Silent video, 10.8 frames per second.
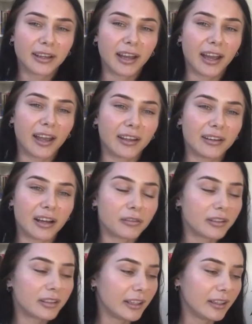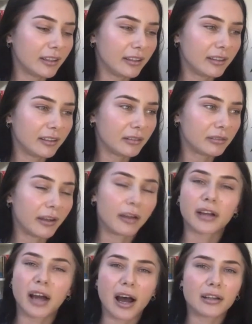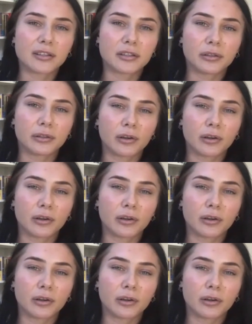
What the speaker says: And I really found it hard to